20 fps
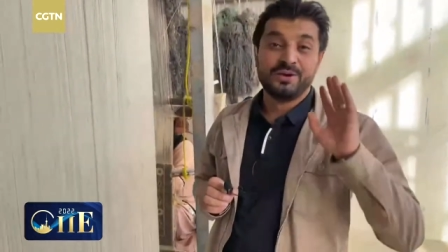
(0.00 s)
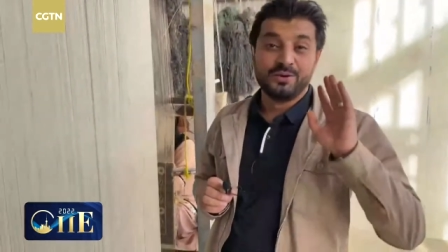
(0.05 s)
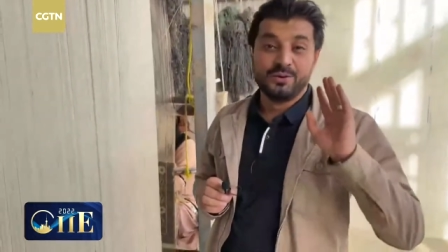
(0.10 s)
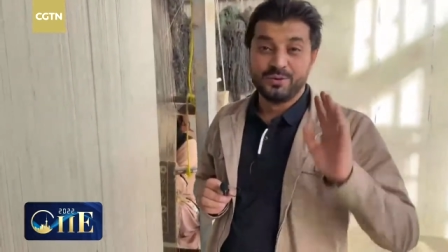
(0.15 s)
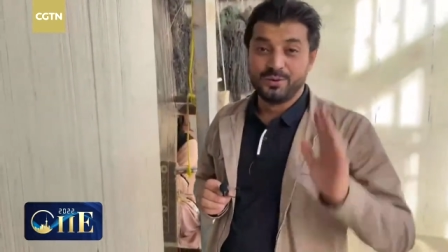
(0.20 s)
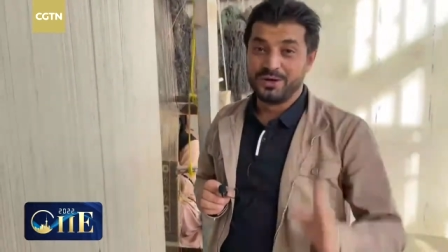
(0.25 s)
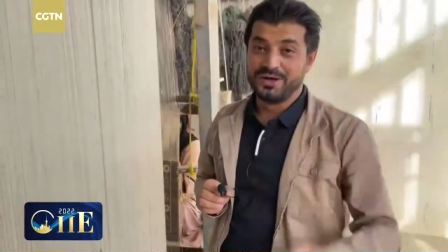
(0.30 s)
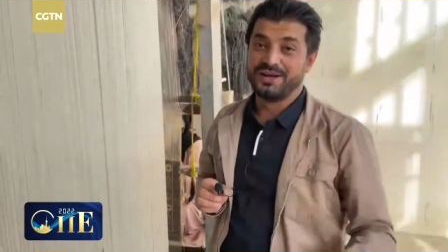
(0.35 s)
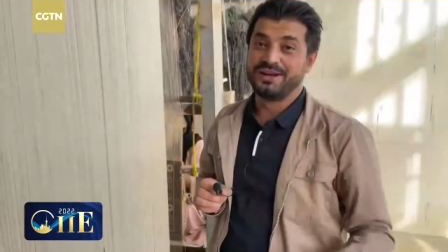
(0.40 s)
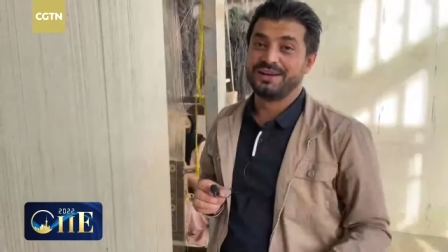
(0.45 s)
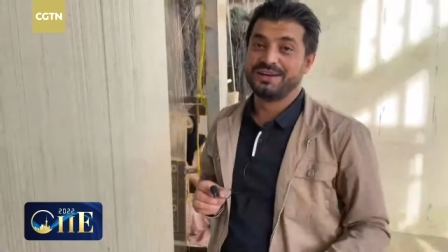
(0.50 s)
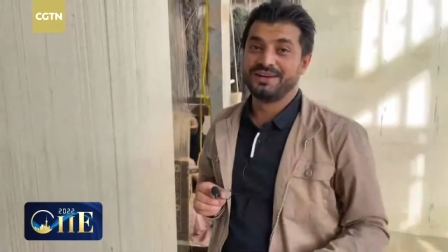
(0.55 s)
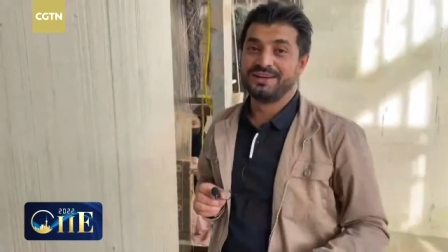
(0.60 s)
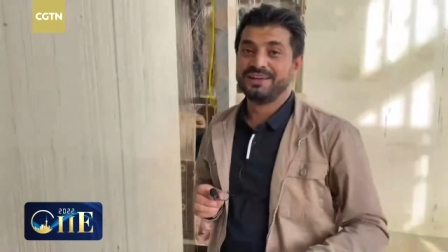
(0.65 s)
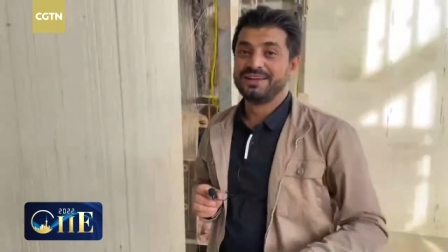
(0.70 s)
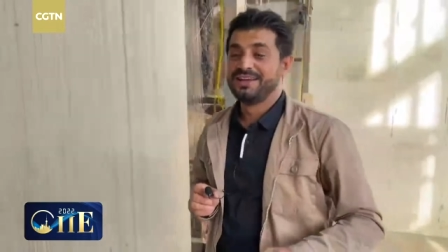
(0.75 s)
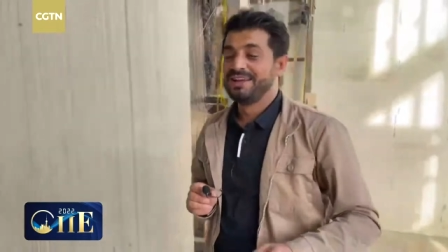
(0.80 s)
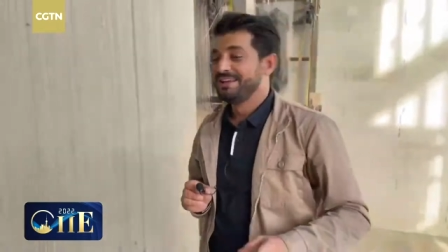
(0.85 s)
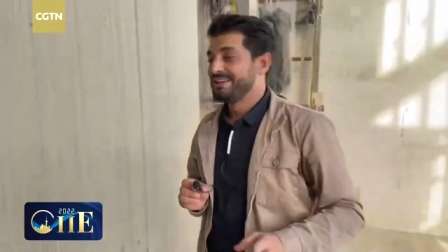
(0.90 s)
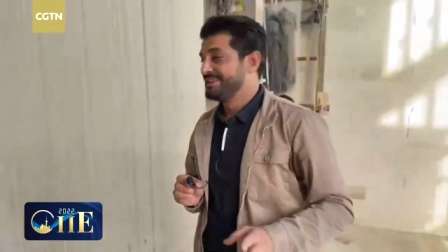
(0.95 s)
really
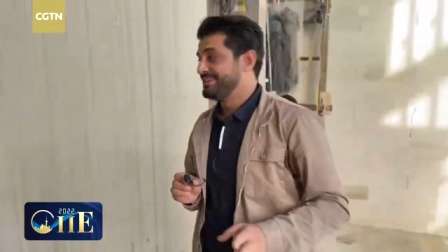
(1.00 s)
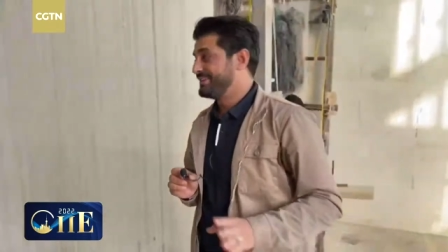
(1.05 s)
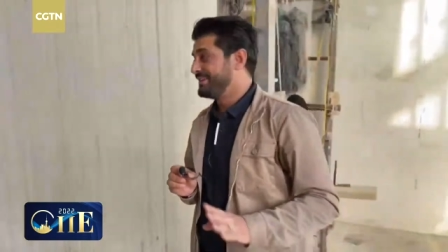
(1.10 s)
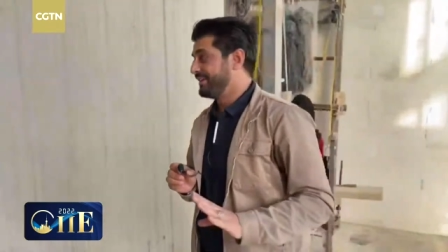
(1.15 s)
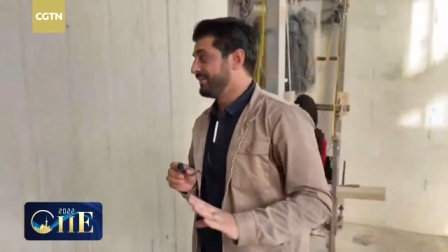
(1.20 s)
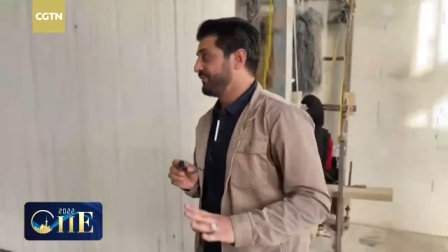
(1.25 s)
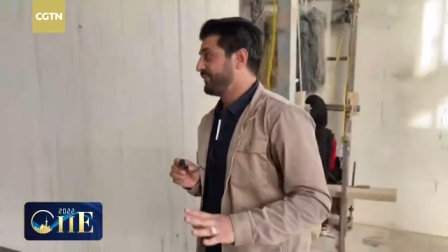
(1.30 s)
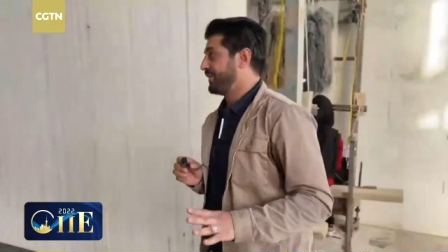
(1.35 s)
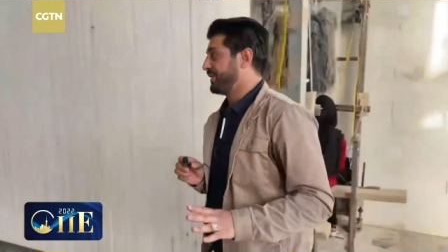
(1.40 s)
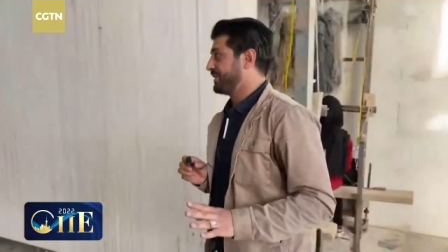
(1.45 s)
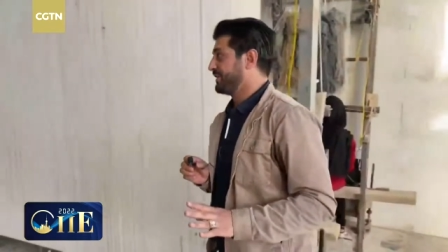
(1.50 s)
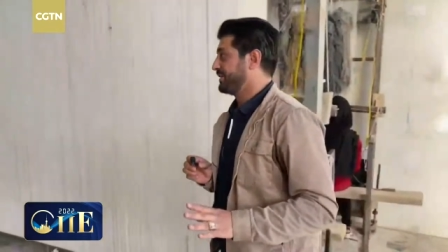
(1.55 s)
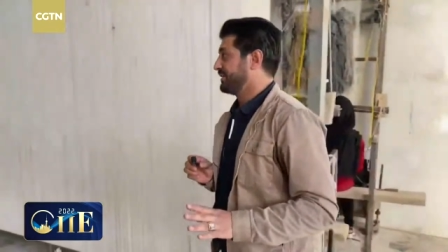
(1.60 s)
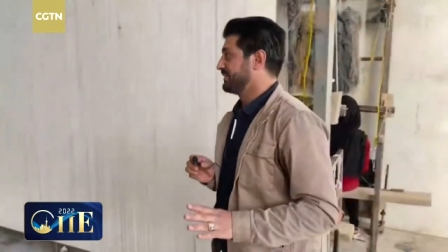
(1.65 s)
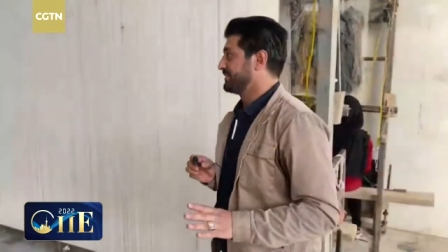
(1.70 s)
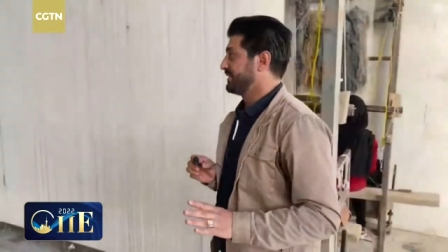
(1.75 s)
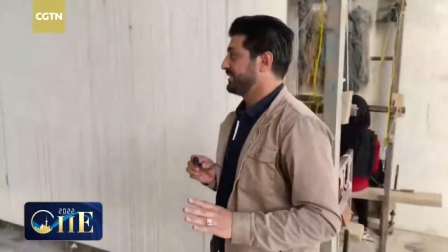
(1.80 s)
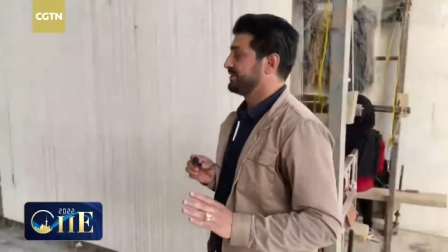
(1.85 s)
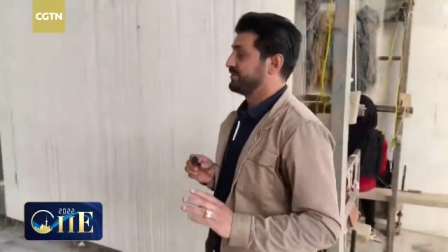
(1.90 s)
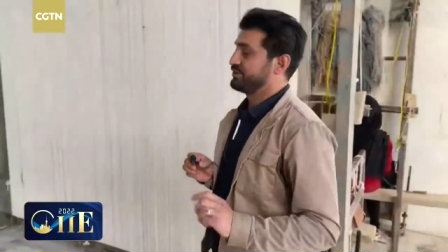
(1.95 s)

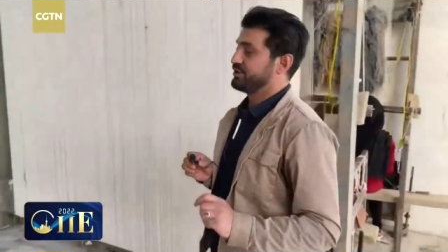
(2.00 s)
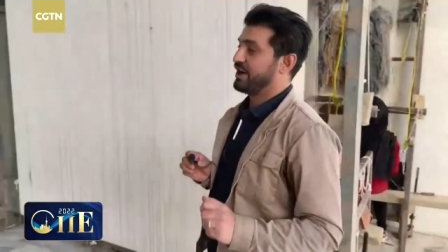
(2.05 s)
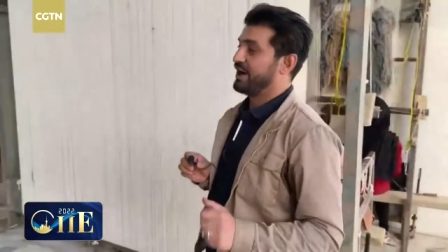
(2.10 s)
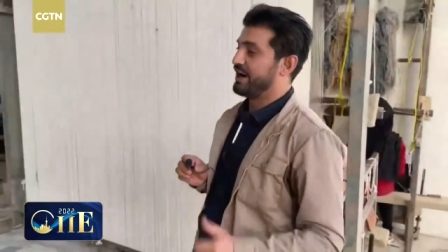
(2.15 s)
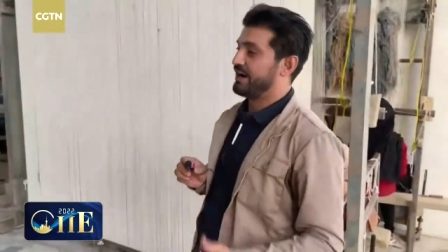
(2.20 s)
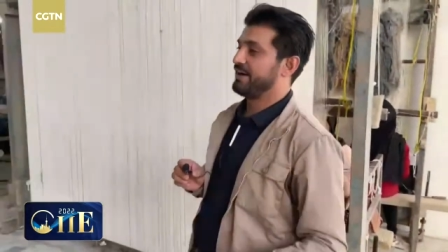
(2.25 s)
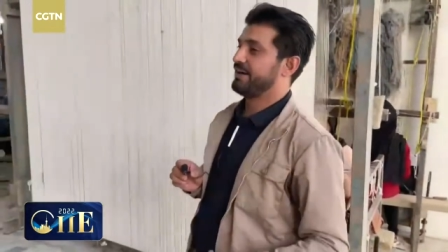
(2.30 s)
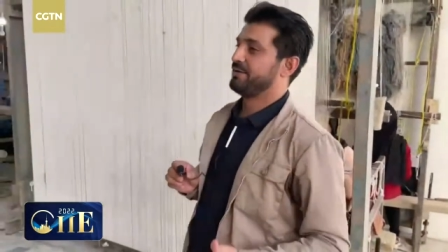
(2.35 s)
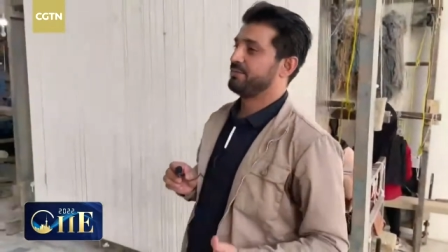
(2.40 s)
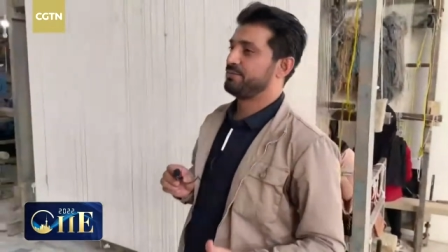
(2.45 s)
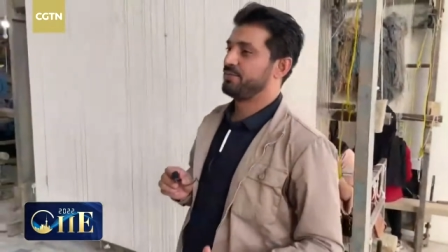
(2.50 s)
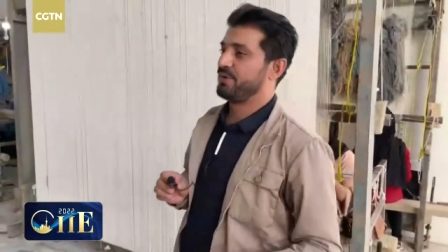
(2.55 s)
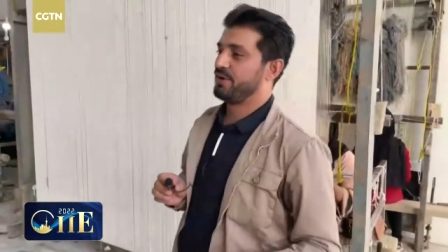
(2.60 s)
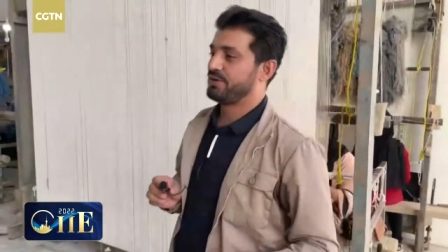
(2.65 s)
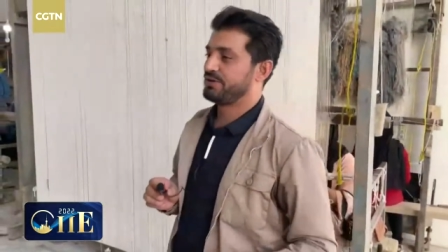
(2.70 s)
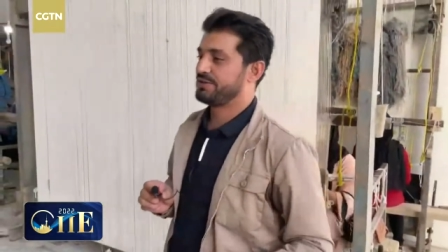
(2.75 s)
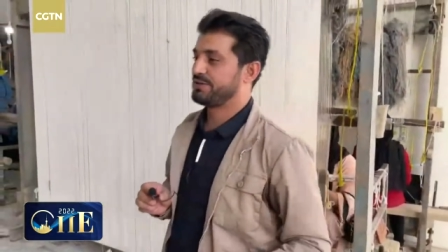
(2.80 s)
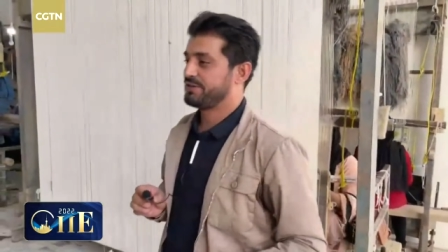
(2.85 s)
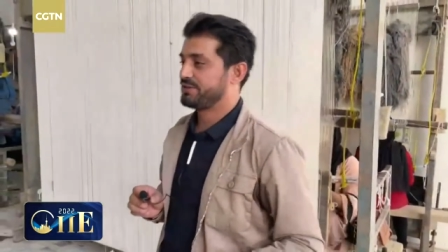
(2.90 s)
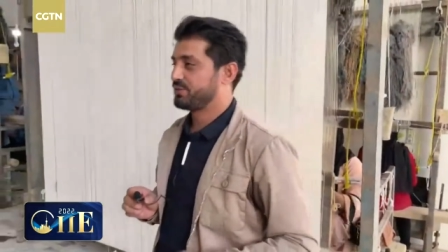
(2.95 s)
difficult and tiring
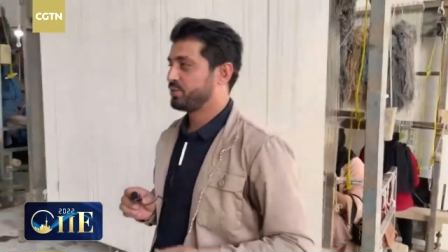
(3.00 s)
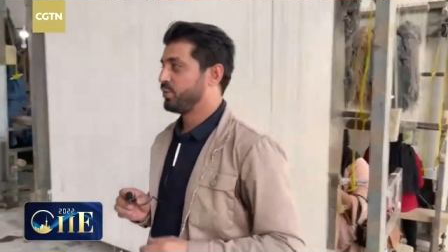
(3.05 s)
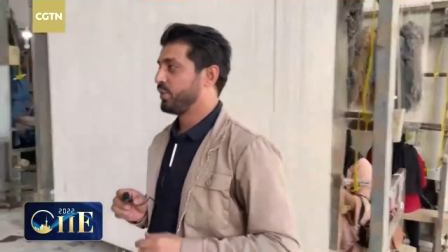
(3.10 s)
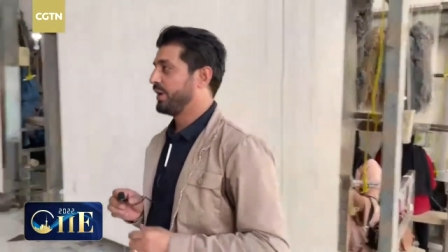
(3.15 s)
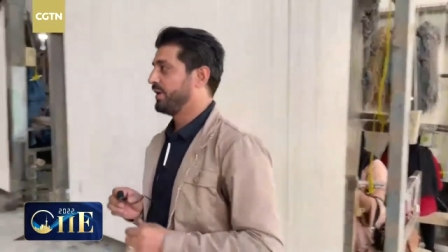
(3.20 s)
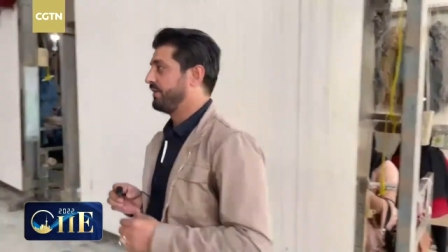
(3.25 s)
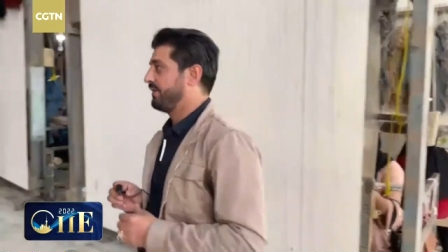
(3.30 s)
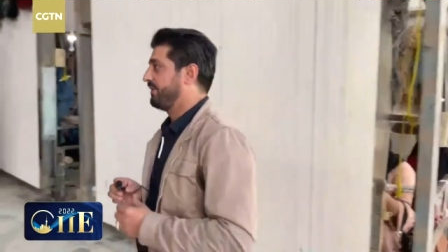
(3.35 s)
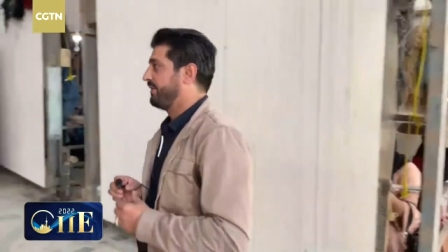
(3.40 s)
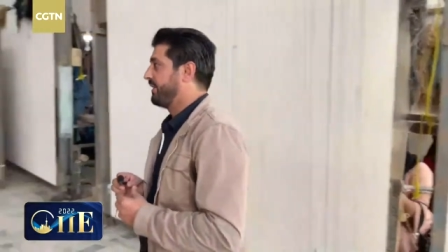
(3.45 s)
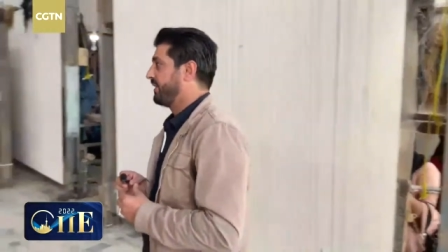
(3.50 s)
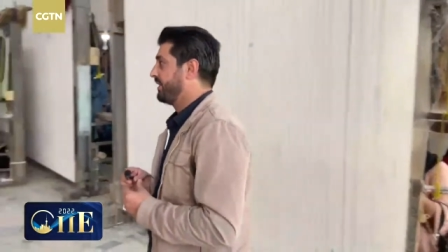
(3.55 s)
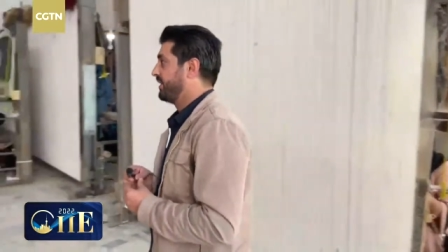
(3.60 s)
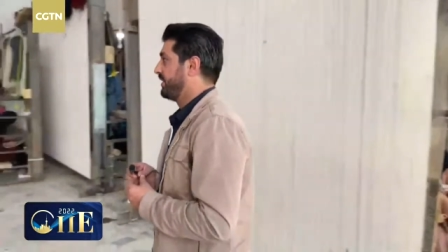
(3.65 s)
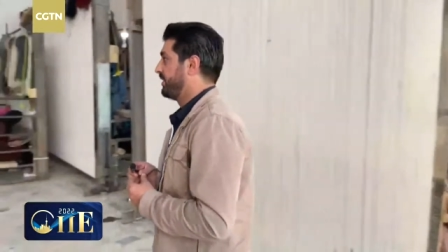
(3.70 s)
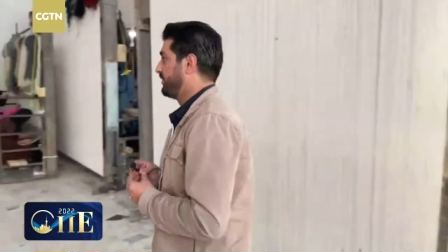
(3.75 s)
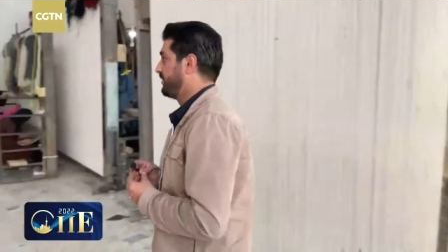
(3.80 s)
process when uh,